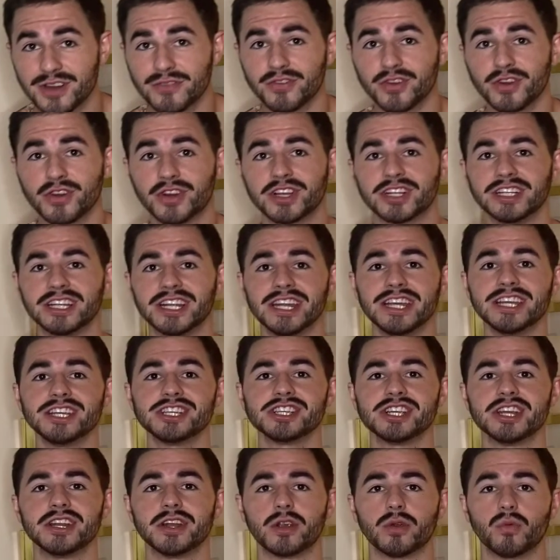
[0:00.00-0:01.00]
if you're a
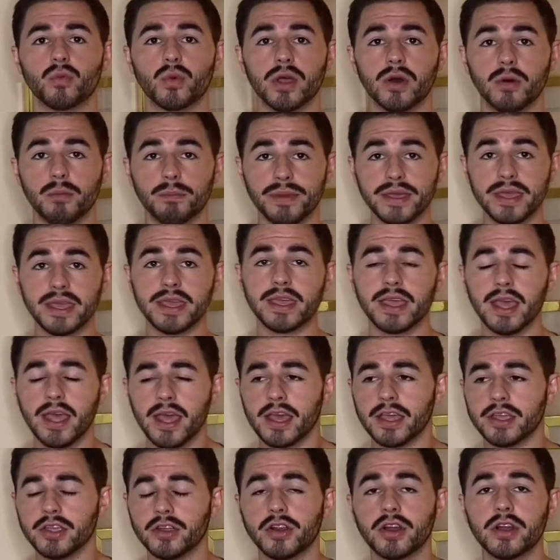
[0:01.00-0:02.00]
clinician or will be,
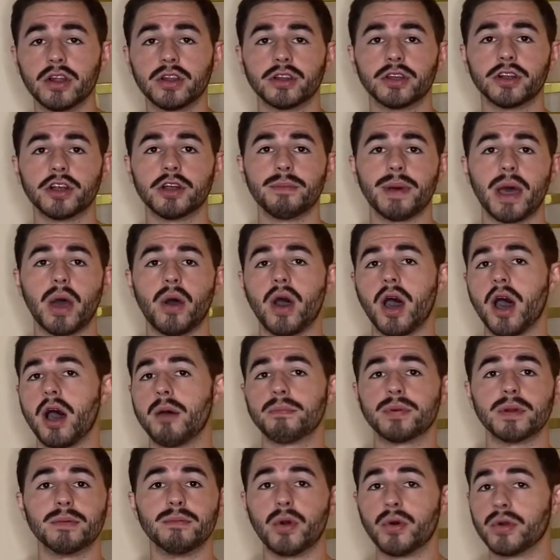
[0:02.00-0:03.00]
you're gonna learn about
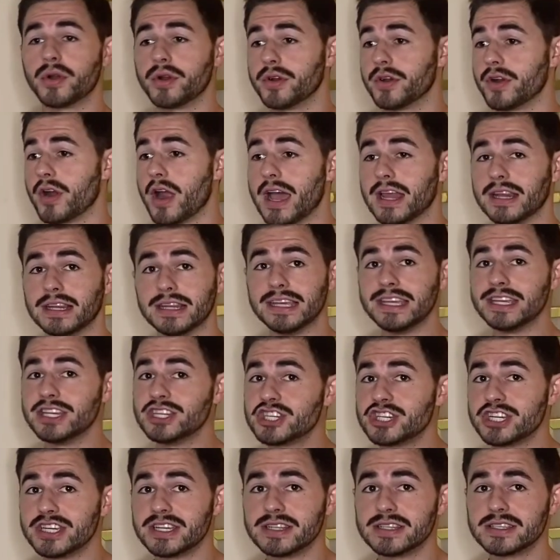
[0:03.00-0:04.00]
upper motor neuron
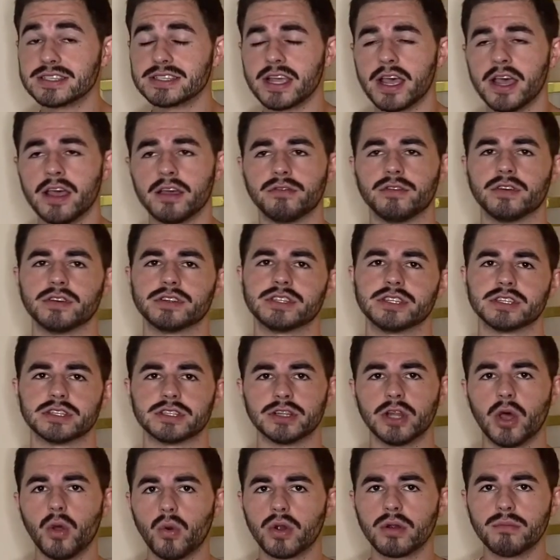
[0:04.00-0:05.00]
lesions versus
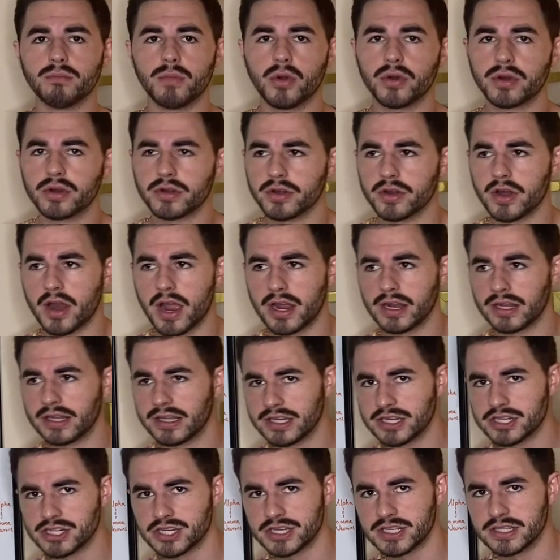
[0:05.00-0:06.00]
lower motor neuron
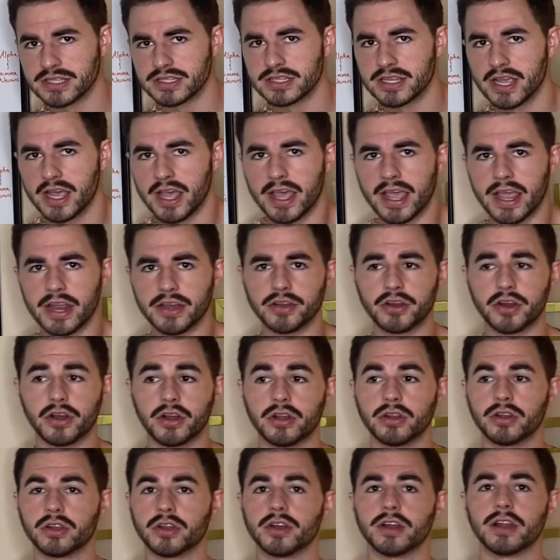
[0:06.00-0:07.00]
lesions, and you're
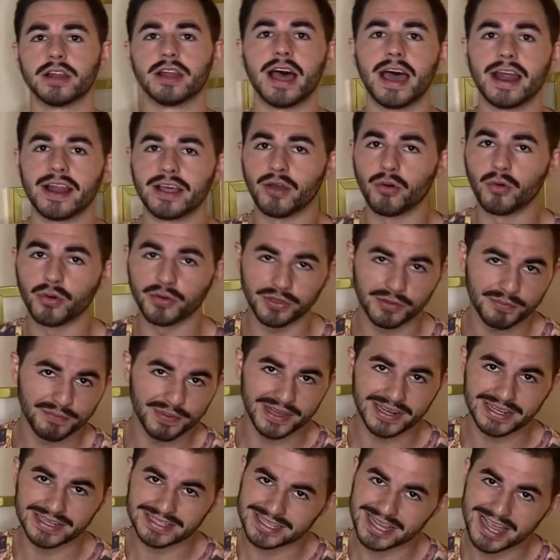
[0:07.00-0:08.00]
gonna learn a lot of
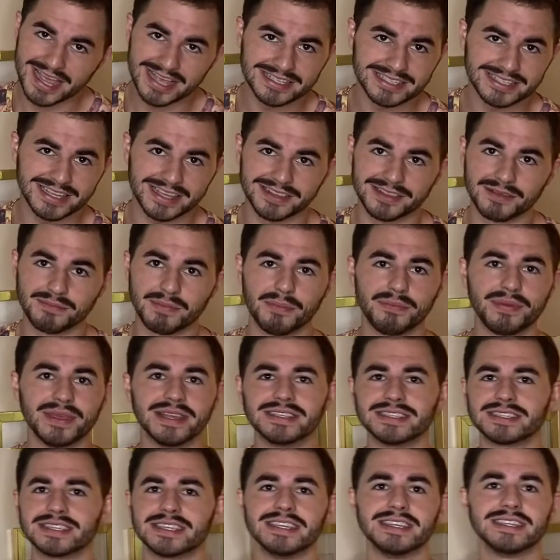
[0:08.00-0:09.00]
orthopedic tests like the
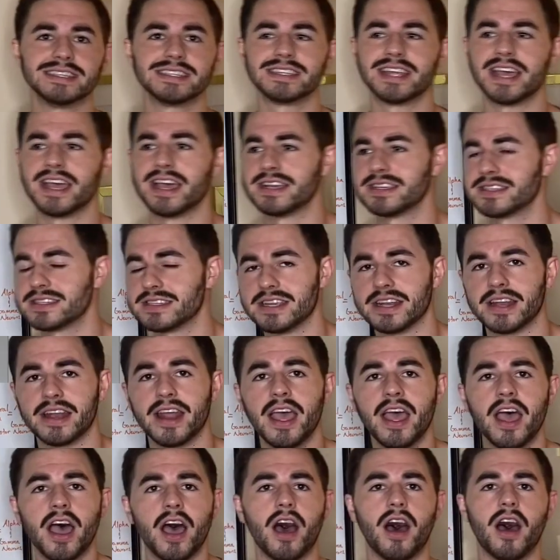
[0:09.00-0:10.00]
Babinski's tests and
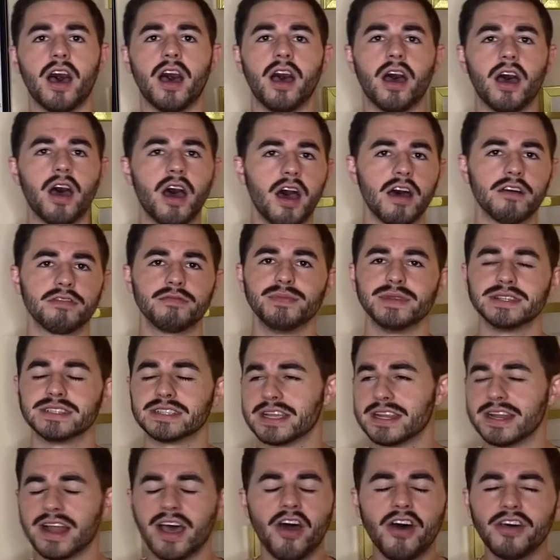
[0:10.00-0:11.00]
Hoffman,
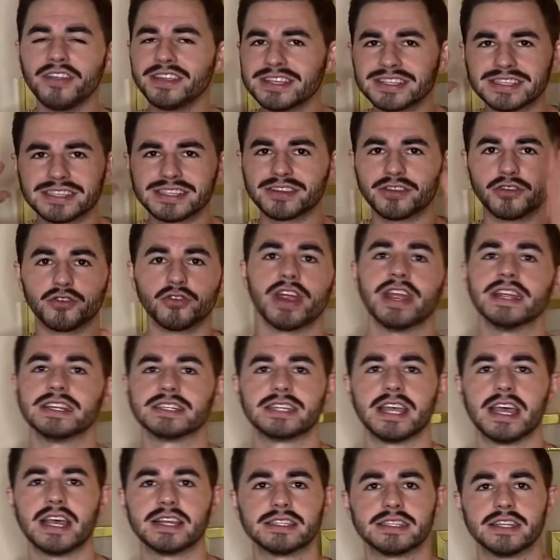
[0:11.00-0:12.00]
and all these great
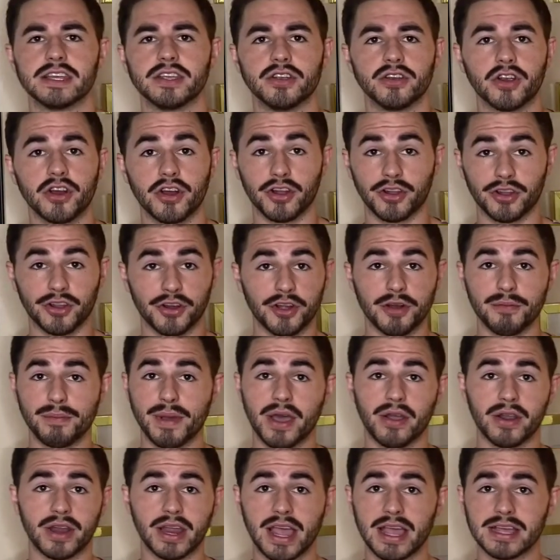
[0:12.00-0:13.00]
tests that you're gonna learn
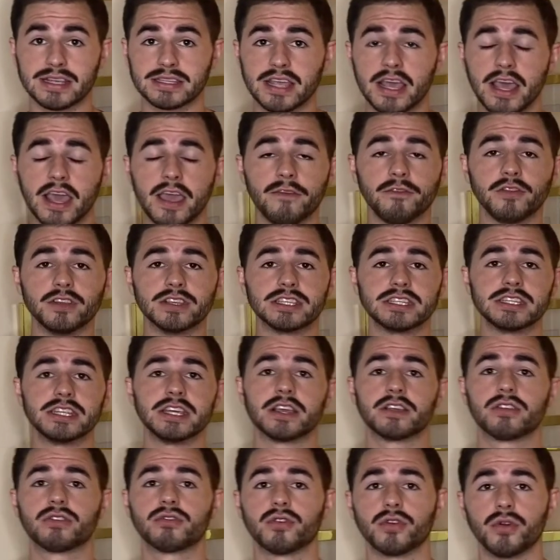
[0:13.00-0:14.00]
about, guys, if you
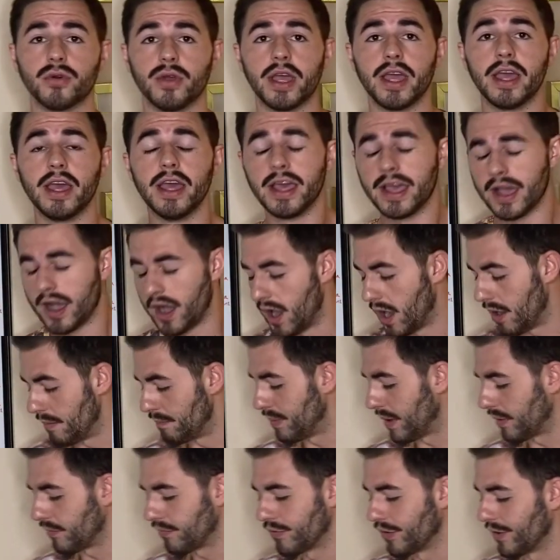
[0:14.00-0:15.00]
stick through it.
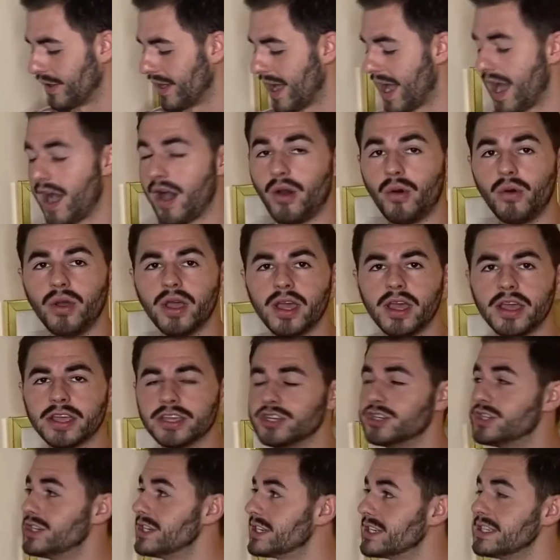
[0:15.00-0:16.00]
But for now,
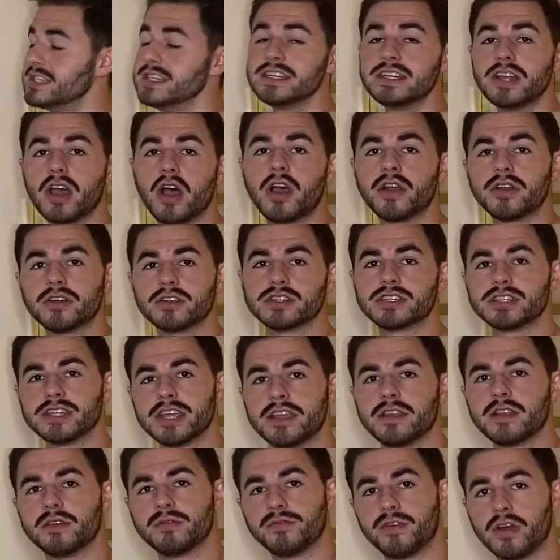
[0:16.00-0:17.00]
you just need to
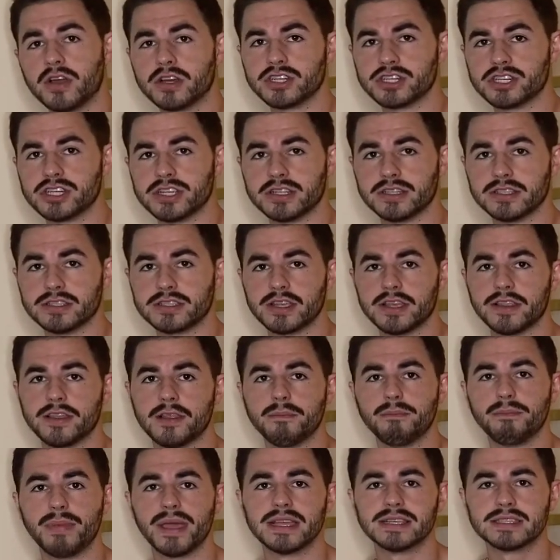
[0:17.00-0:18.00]
understand the functions and the
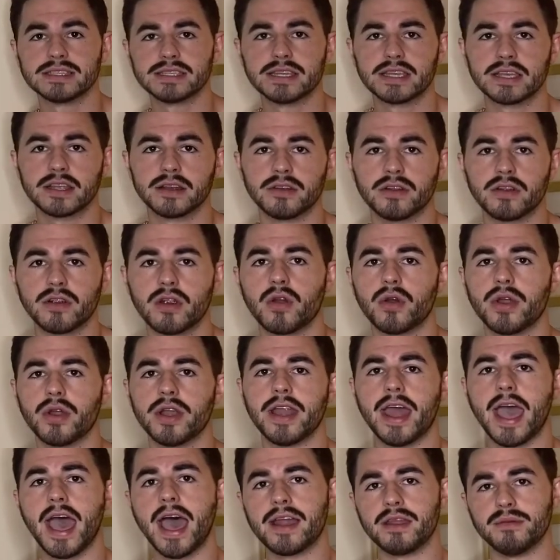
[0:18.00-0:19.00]
basic
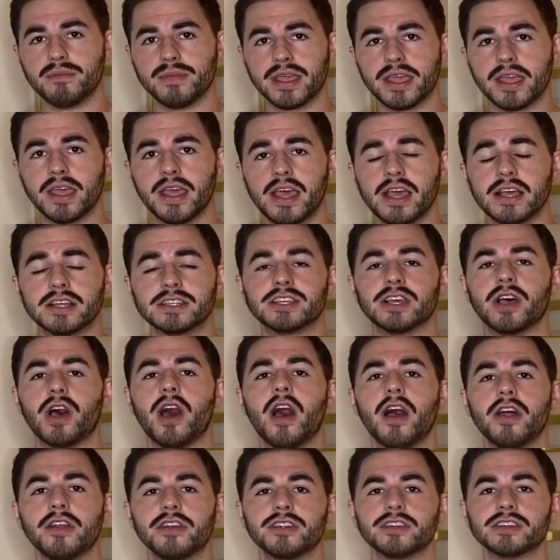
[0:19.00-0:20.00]
neuroanatomy to
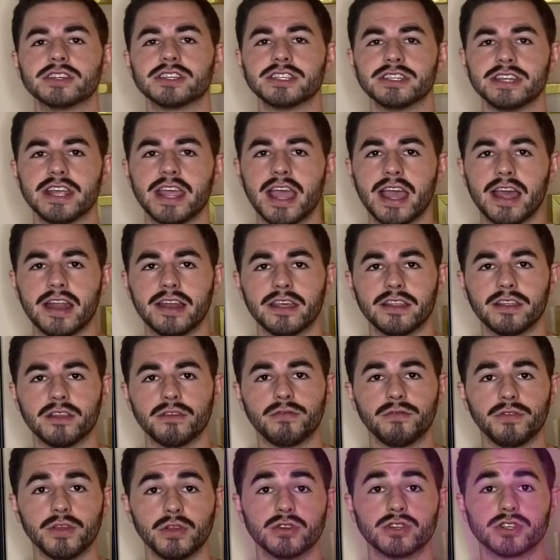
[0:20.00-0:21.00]
understand in the
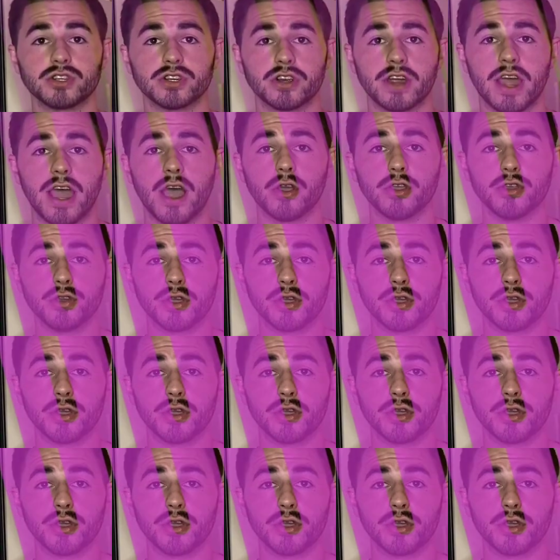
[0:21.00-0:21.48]
future how you